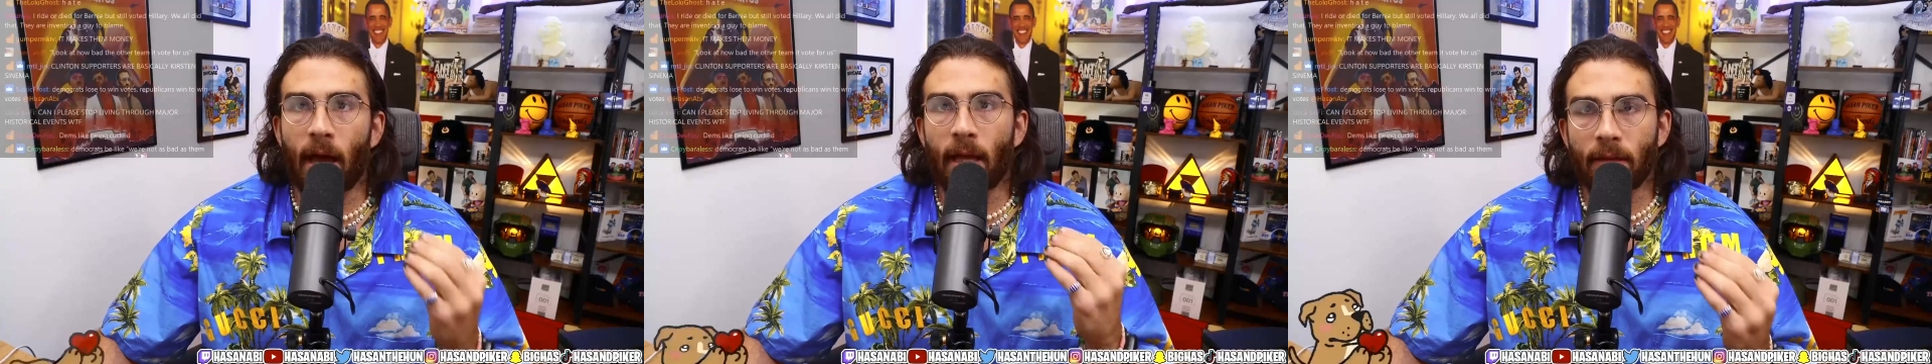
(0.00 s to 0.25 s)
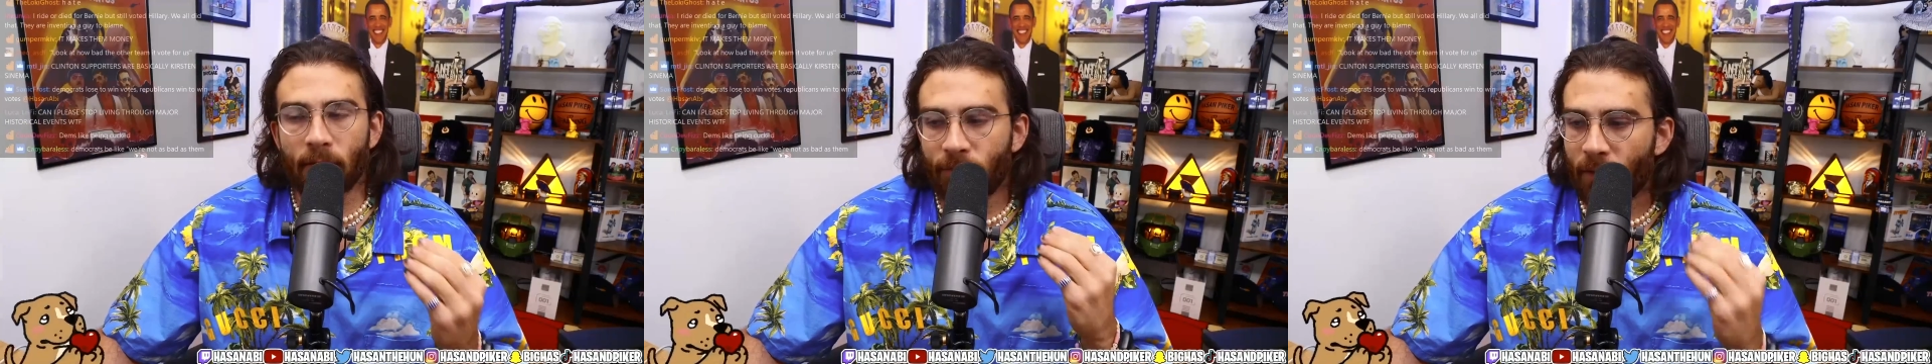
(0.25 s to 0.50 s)

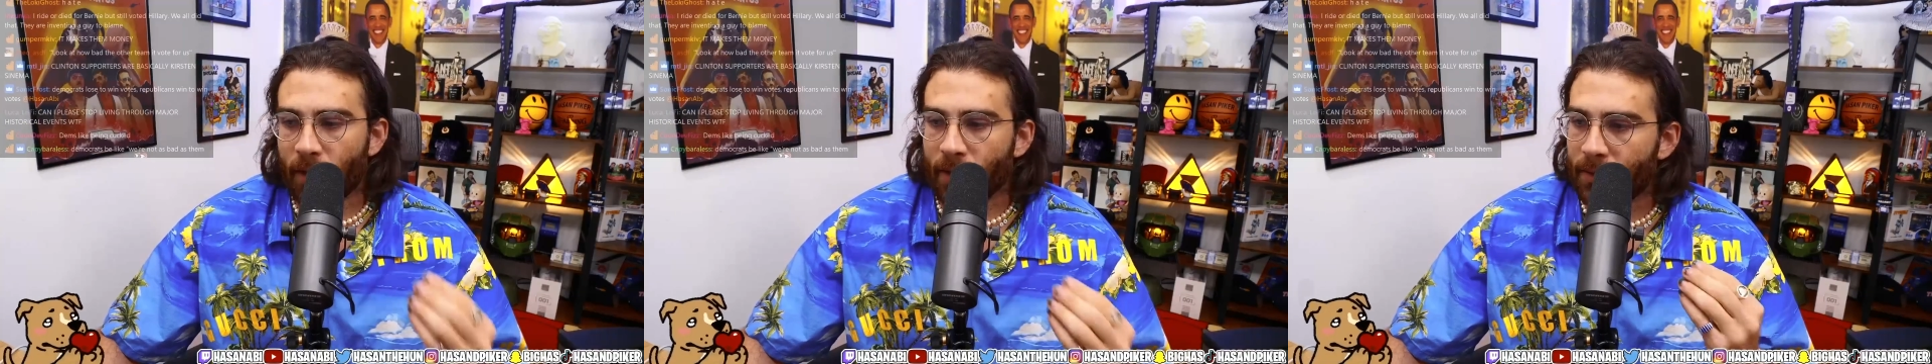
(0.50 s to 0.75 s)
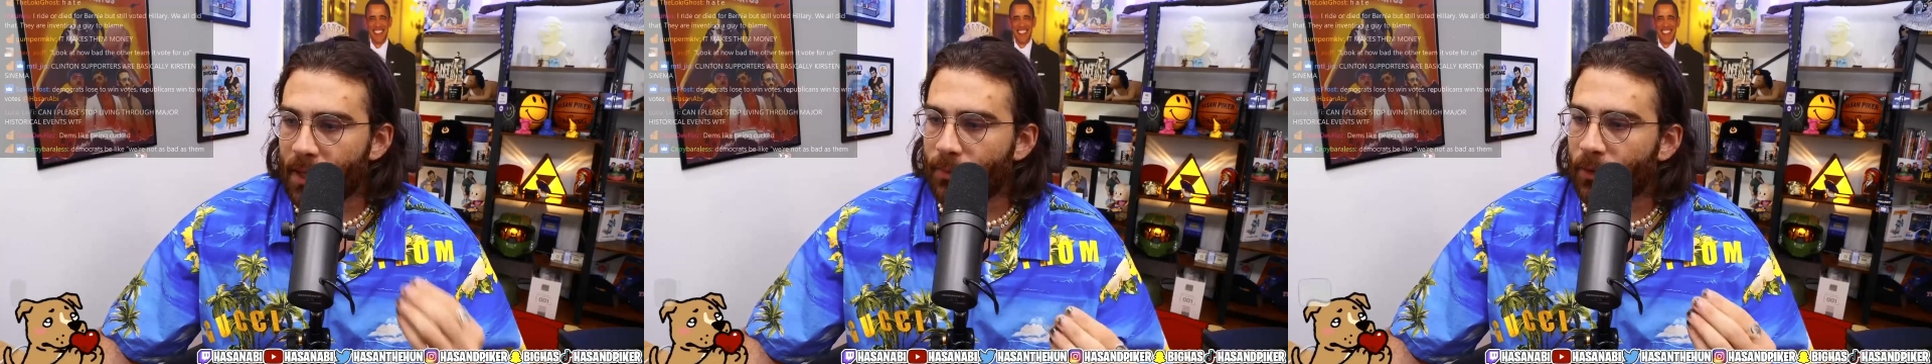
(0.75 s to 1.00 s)
at the
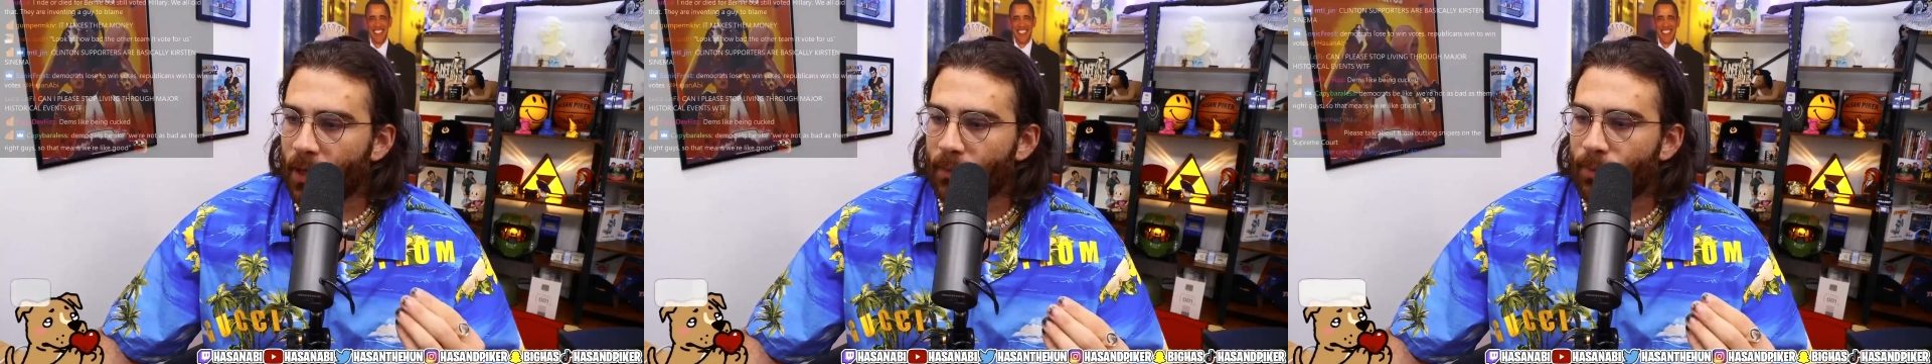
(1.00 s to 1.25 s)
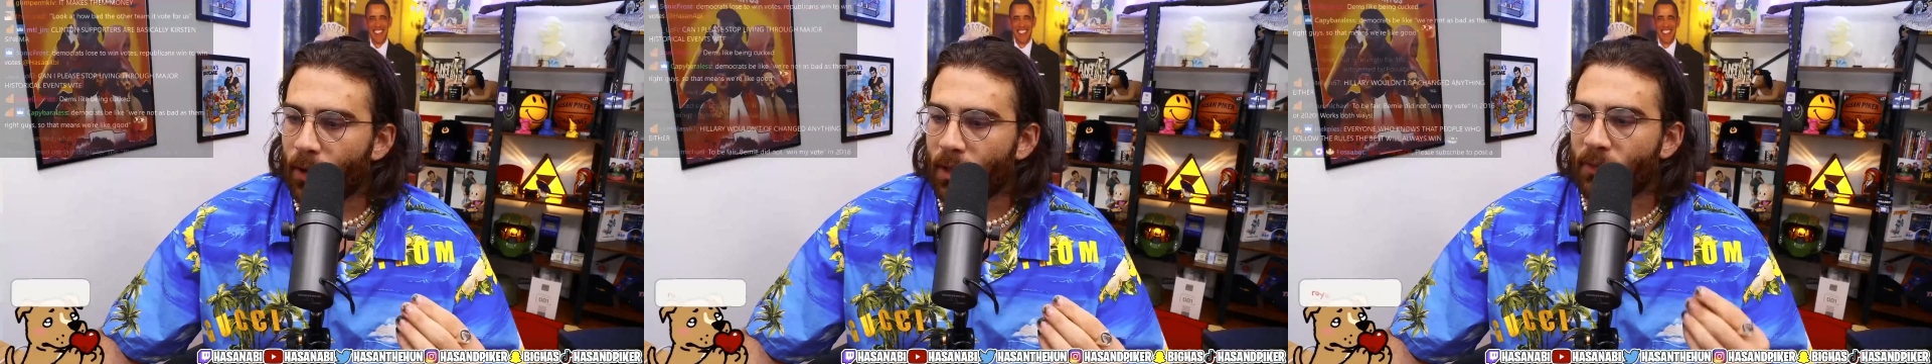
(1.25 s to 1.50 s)
fucking
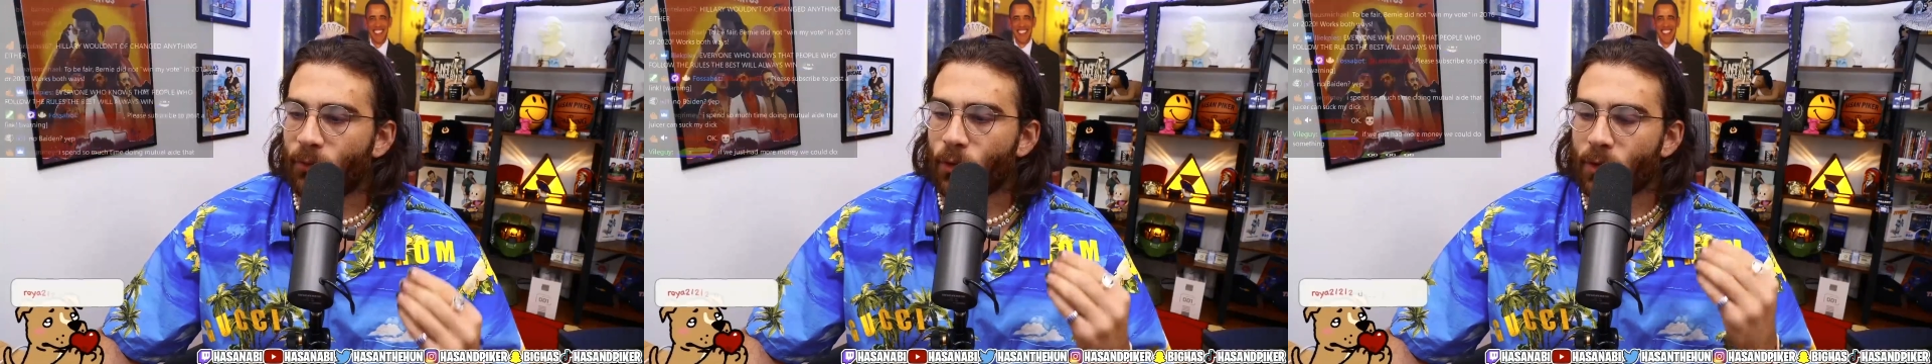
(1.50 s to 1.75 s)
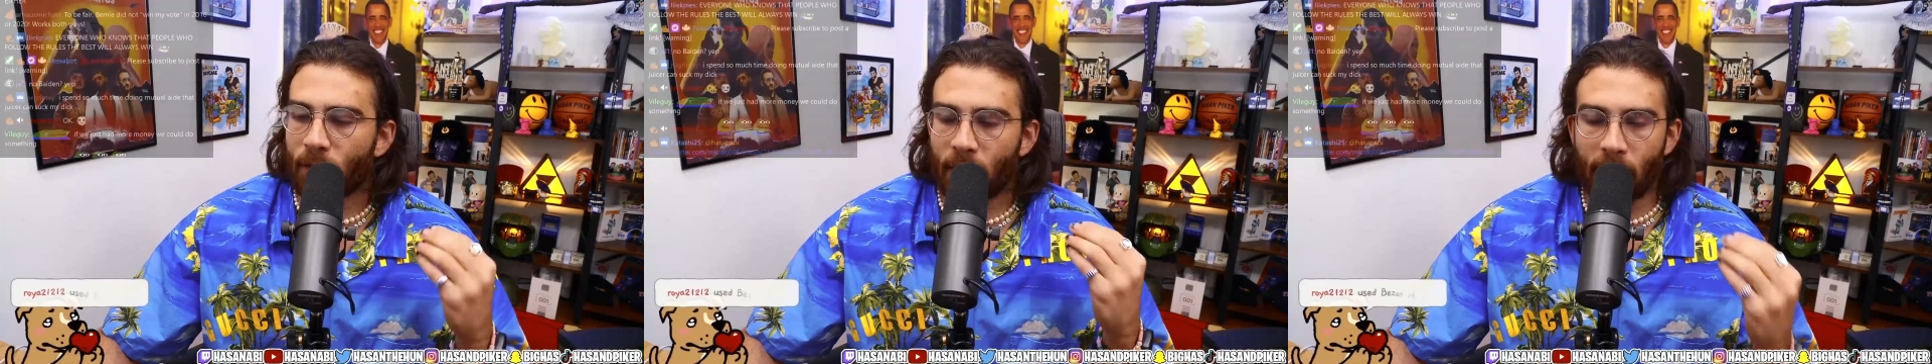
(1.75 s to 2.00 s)
Democratic Party for
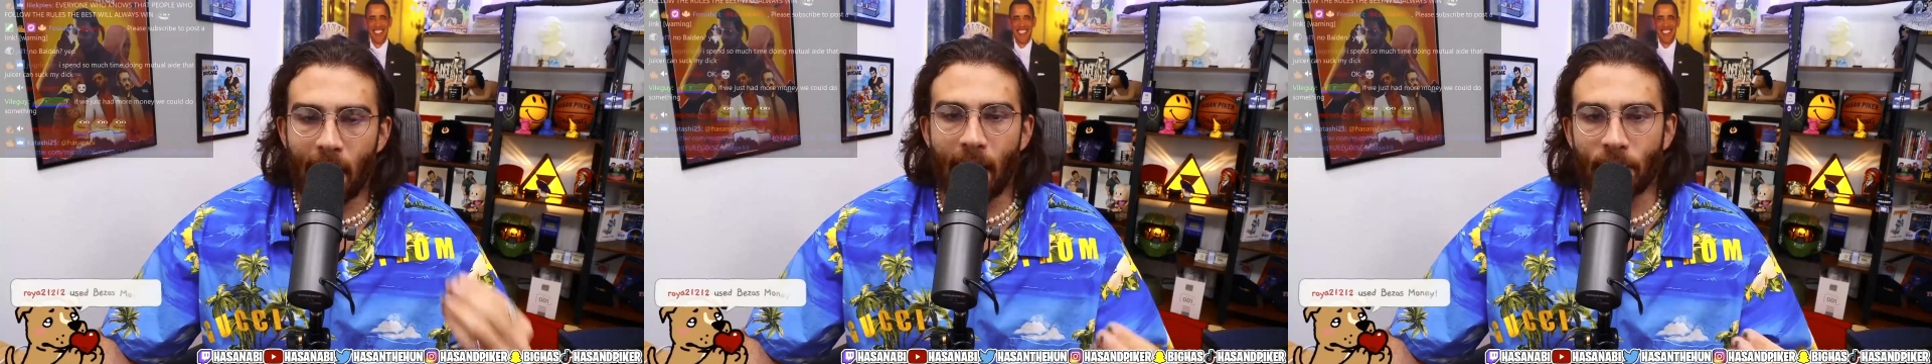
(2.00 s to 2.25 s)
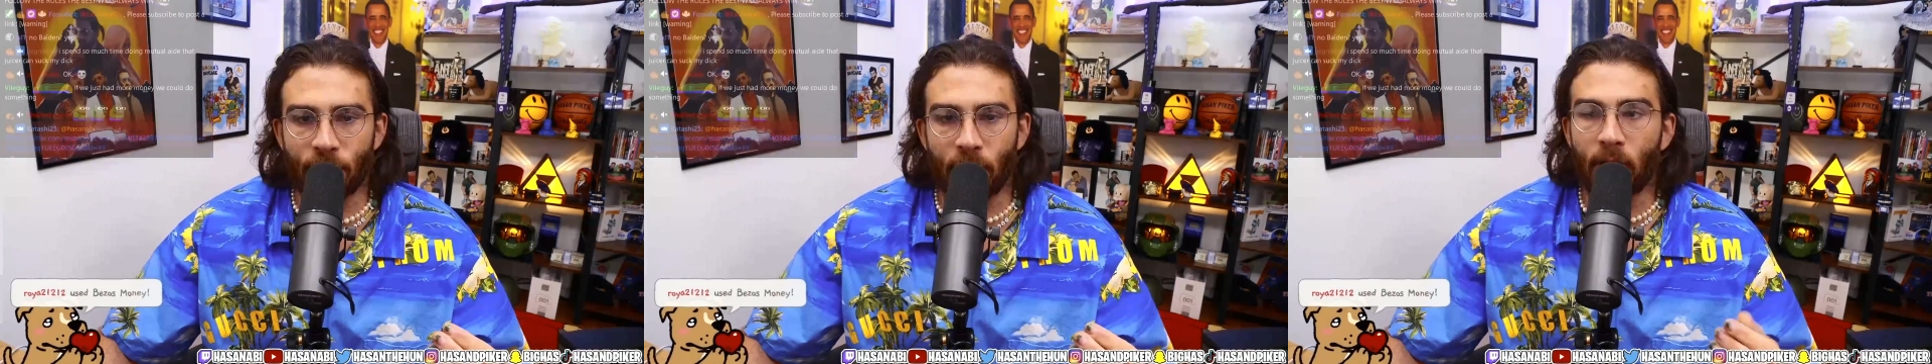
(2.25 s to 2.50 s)
their
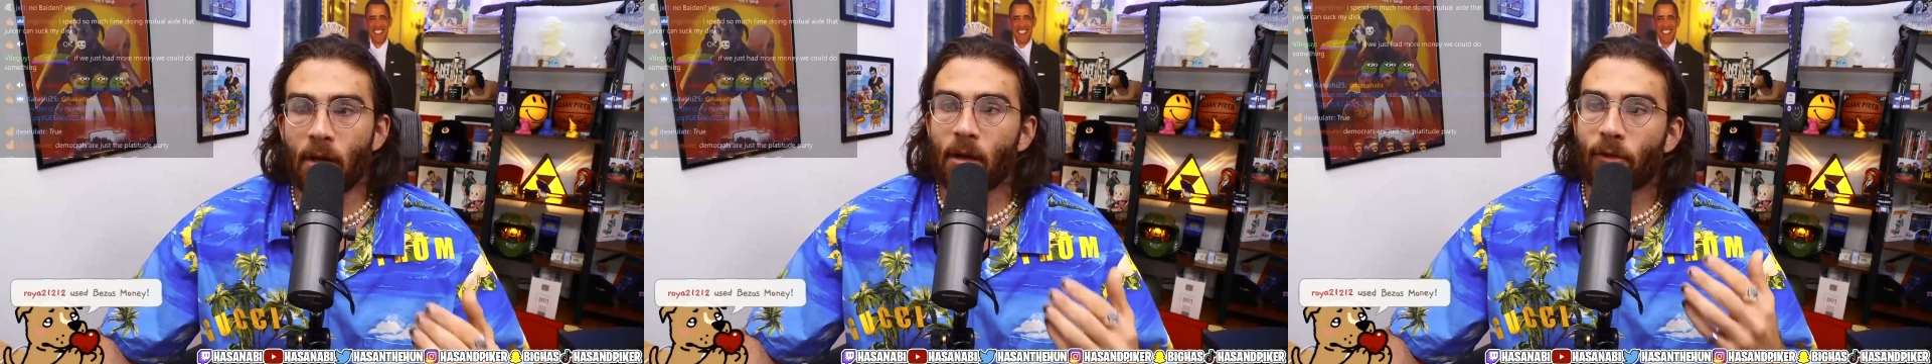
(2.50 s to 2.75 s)
inaction,